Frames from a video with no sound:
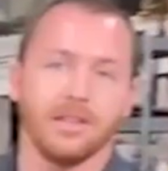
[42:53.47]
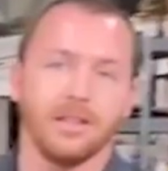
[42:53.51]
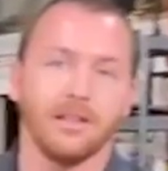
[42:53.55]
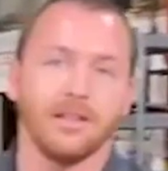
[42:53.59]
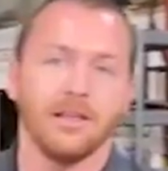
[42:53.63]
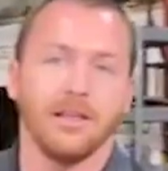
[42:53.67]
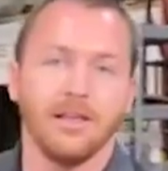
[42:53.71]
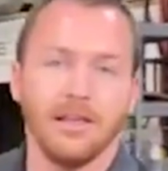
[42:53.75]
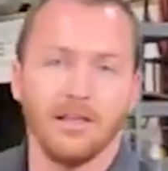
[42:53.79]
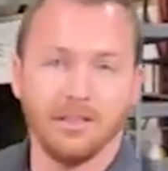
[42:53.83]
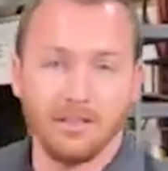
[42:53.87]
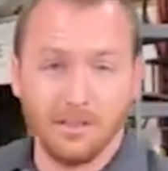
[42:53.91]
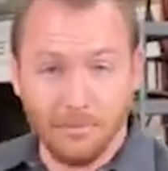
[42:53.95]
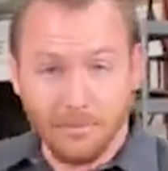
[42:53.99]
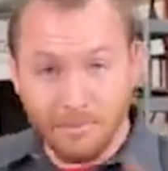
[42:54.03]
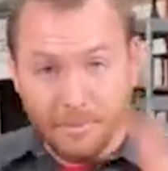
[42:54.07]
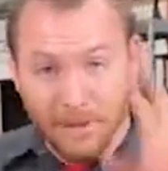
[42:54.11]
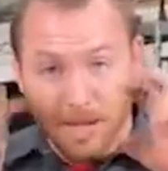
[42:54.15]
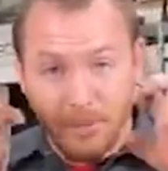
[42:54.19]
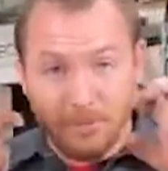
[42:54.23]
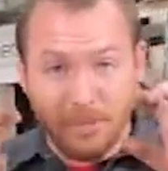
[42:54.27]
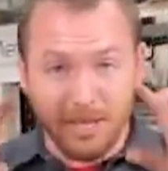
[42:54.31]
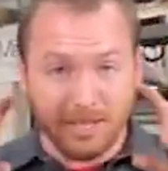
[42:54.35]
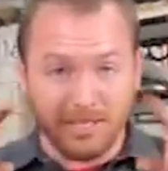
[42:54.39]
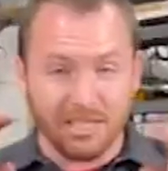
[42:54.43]
that the
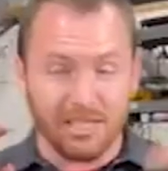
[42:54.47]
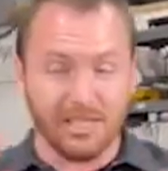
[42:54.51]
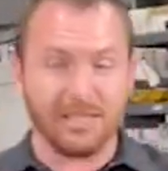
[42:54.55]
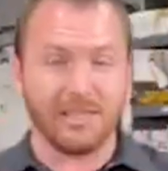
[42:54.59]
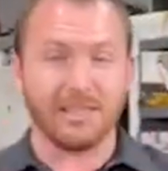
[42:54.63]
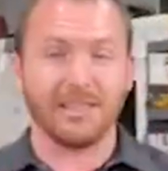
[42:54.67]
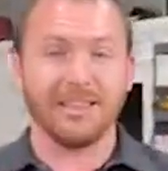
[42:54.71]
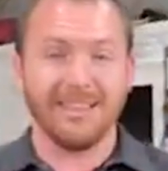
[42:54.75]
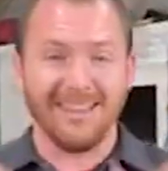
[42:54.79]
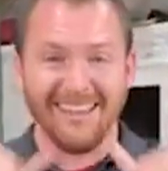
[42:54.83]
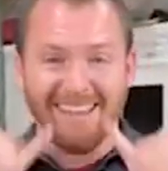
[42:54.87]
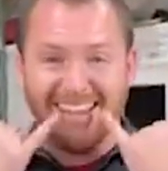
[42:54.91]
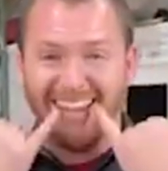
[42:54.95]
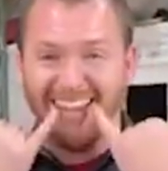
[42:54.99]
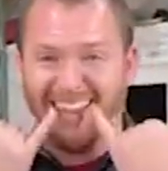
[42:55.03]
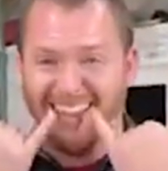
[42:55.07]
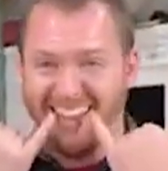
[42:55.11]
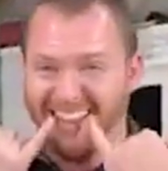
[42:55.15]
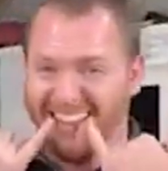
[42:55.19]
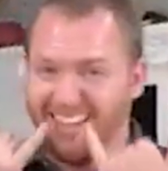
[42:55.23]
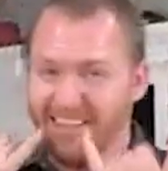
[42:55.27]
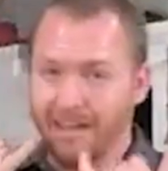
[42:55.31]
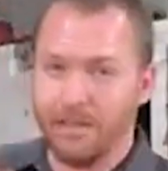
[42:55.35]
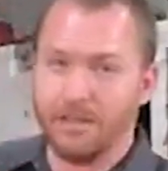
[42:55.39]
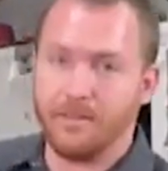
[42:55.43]
baby teeth
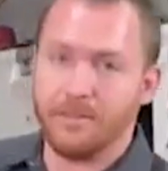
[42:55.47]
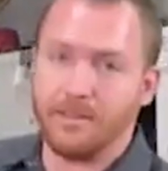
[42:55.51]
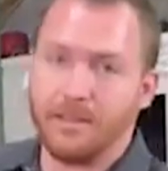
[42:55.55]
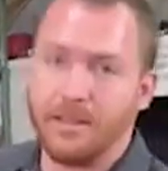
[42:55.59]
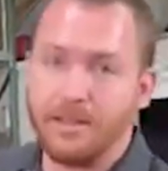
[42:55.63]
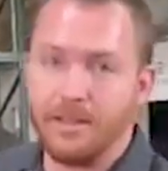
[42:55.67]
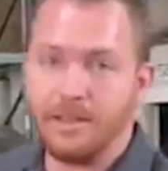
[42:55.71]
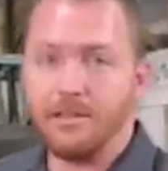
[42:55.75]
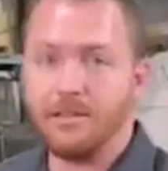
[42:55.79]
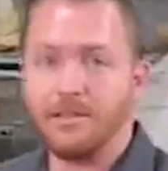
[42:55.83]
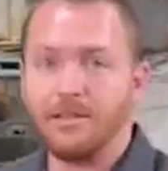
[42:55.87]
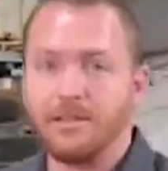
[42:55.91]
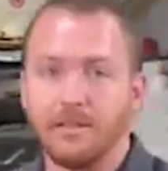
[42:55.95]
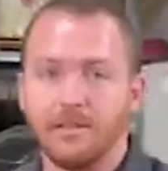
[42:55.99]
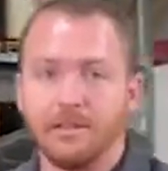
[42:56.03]
that